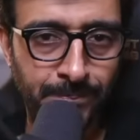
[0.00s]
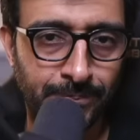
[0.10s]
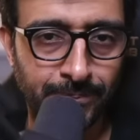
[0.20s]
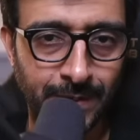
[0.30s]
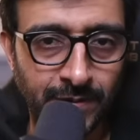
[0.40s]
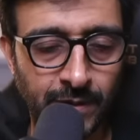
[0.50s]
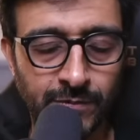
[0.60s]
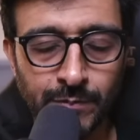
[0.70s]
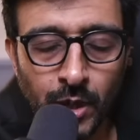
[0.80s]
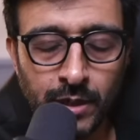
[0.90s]
that's it,
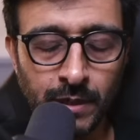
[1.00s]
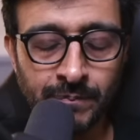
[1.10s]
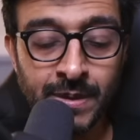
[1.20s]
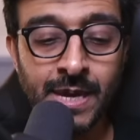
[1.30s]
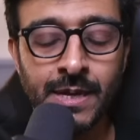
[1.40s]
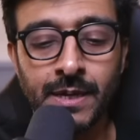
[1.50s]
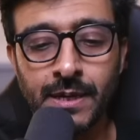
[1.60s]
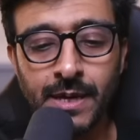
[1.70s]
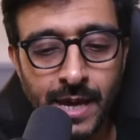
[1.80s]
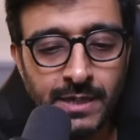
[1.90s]
blocking.
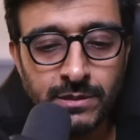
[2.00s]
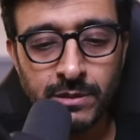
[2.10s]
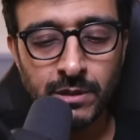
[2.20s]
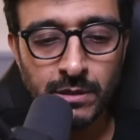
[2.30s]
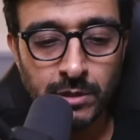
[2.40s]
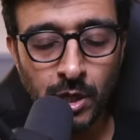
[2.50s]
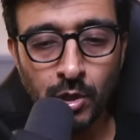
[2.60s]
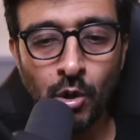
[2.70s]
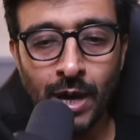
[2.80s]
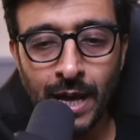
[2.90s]
Asynchronous
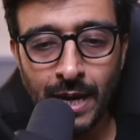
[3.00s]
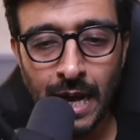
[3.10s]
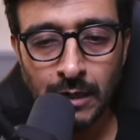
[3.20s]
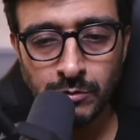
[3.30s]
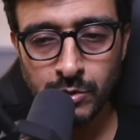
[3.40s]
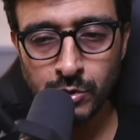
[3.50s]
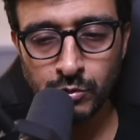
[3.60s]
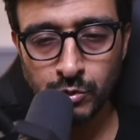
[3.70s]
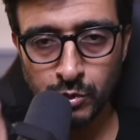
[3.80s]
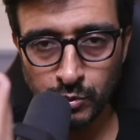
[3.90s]
I.O. allows you
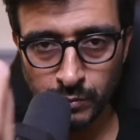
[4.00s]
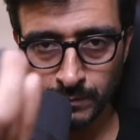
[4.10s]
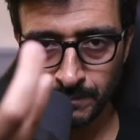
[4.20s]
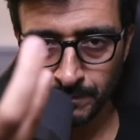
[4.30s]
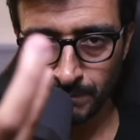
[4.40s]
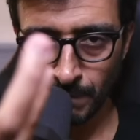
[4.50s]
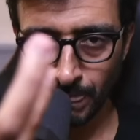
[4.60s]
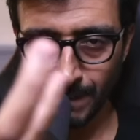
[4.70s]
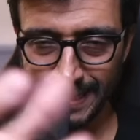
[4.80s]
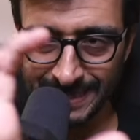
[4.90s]
to
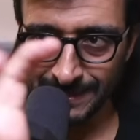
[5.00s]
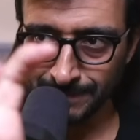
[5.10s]
uh,